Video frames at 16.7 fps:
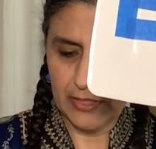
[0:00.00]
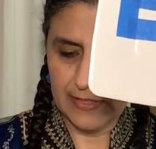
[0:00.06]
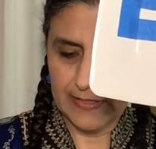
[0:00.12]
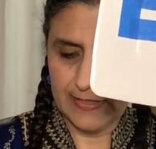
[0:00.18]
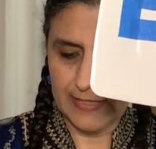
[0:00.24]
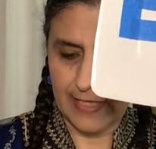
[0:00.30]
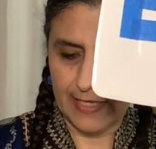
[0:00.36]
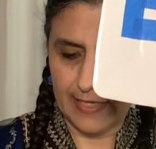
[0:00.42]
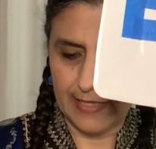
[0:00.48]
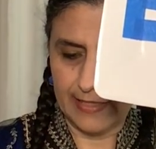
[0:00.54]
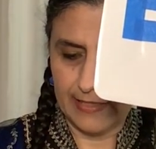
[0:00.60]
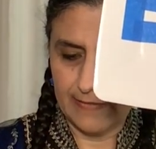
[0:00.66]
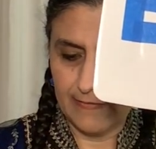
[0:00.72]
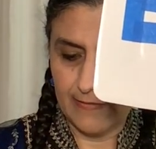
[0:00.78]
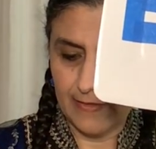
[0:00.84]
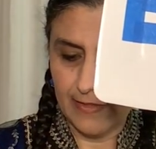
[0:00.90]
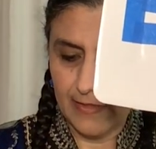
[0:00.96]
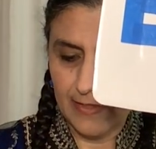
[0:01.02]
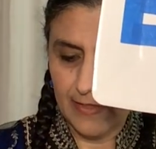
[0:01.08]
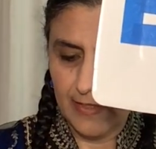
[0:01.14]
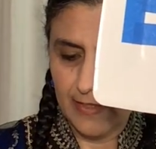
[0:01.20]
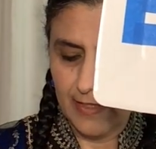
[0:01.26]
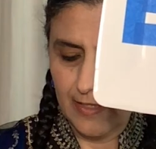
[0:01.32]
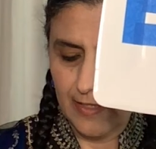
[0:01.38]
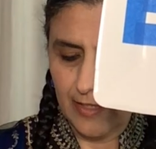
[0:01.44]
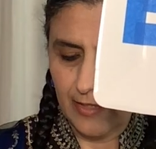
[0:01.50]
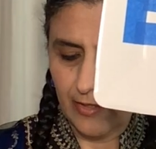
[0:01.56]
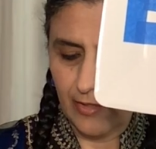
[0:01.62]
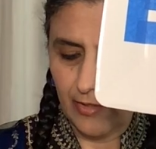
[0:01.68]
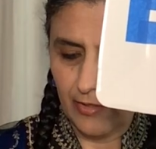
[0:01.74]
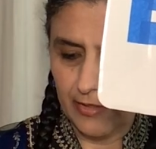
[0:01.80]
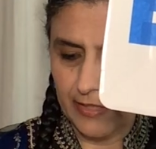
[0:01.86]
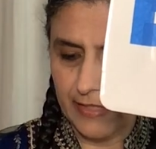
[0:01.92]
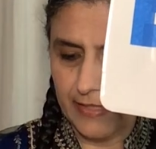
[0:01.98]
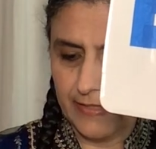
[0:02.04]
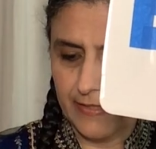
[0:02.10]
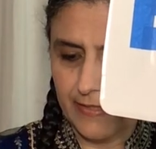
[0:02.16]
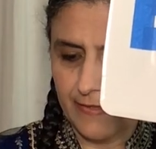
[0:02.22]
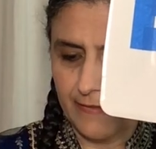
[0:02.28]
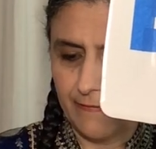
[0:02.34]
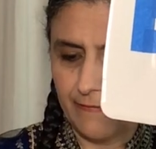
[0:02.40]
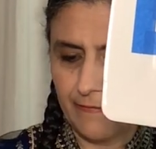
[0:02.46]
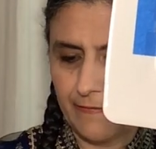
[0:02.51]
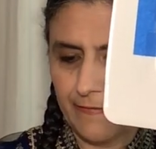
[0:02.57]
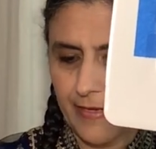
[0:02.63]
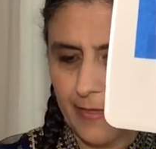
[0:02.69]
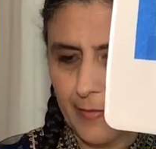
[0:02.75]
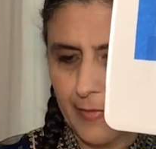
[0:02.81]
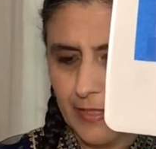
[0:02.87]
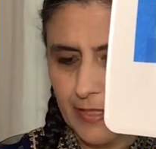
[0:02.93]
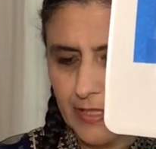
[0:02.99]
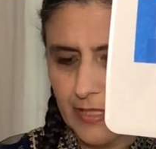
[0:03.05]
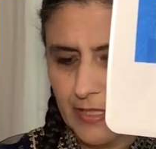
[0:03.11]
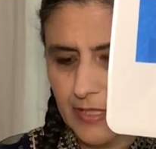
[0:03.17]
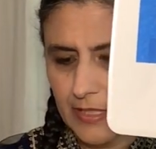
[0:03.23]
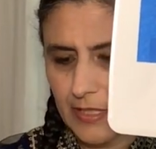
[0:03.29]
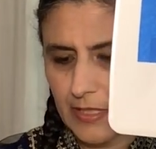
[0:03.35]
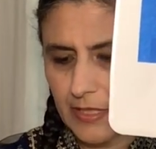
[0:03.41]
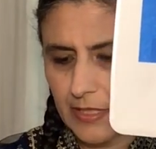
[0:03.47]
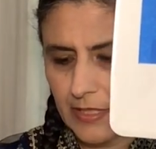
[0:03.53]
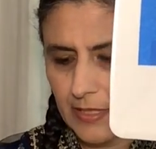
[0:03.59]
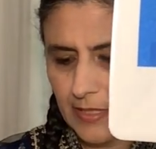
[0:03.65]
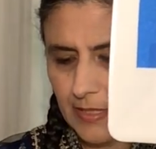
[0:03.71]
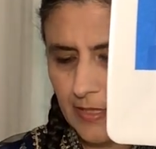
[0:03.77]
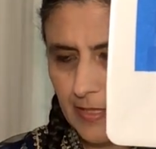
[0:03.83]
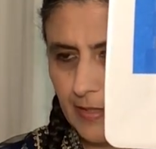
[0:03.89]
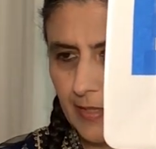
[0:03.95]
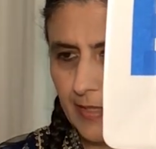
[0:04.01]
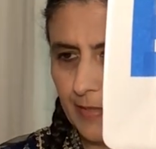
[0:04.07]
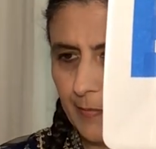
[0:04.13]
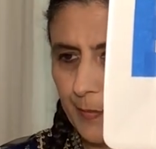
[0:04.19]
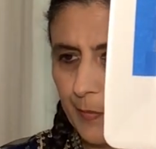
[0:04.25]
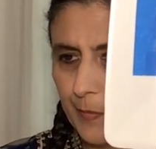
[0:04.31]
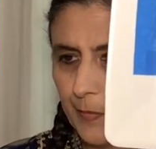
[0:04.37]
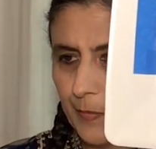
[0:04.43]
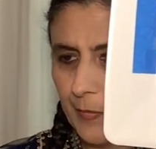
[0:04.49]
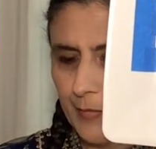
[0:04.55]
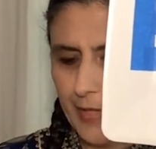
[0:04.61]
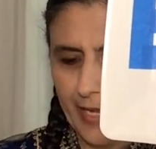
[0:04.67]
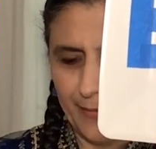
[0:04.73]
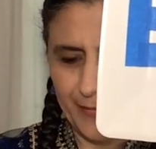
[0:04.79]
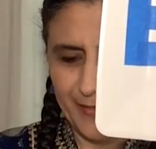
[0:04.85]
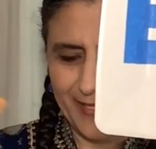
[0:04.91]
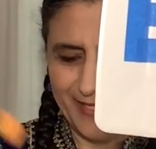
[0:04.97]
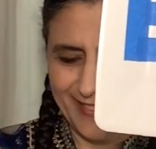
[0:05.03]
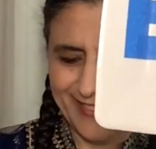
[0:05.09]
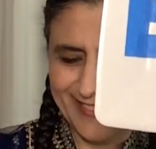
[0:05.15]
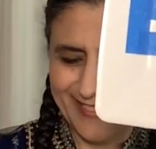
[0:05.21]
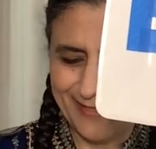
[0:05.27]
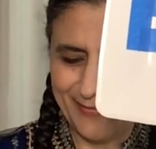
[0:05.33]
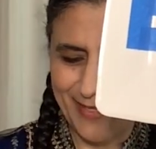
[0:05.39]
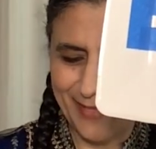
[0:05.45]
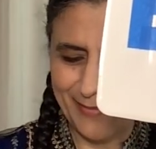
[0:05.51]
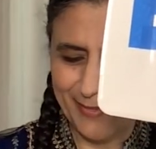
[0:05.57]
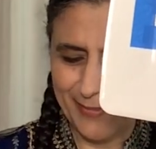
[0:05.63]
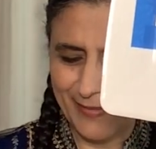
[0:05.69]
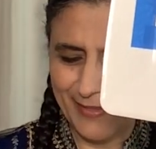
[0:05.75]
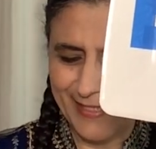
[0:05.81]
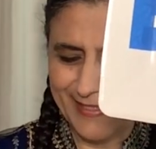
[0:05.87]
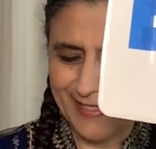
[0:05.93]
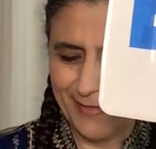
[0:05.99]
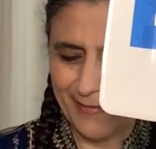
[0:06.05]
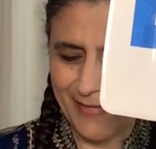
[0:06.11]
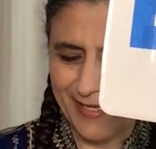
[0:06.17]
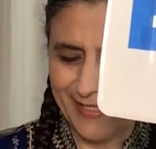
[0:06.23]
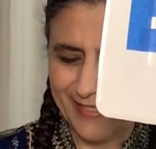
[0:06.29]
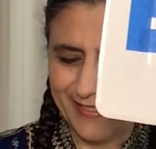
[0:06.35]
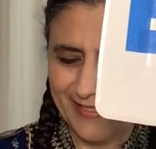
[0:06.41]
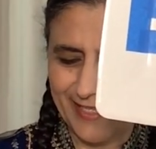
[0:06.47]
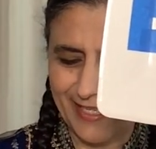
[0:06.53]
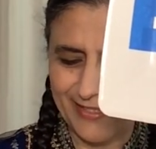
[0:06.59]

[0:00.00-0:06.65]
aside on all these fabulous napkins and paper plates I managed,